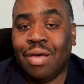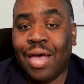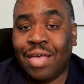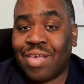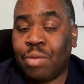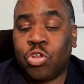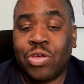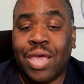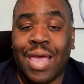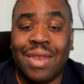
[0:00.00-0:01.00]
As I'm
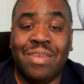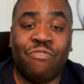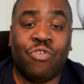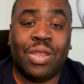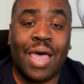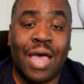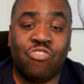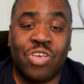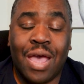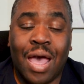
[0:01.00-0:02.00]
looking at different
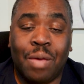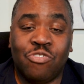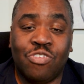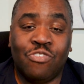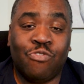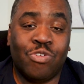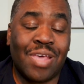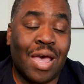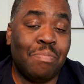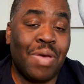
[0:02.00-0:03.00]
lodging options for
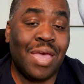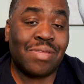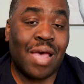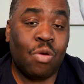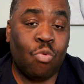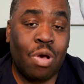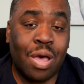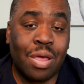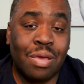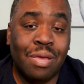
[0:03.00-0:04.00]
Taipei,
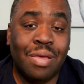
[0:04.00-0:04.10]
Taiwan,